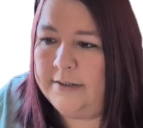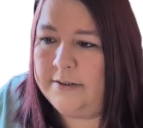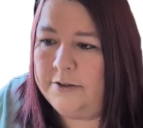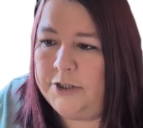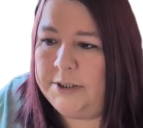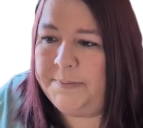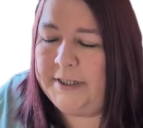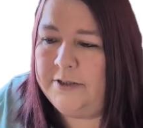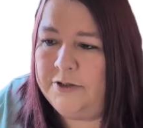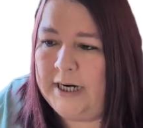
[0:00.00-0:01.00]
So just
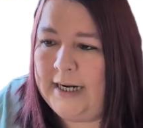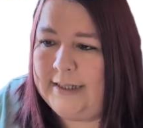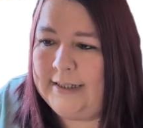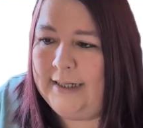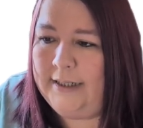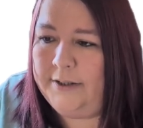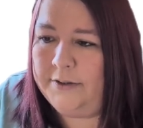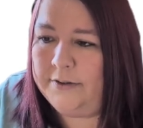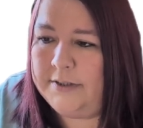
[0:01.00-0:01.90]
by dragging here,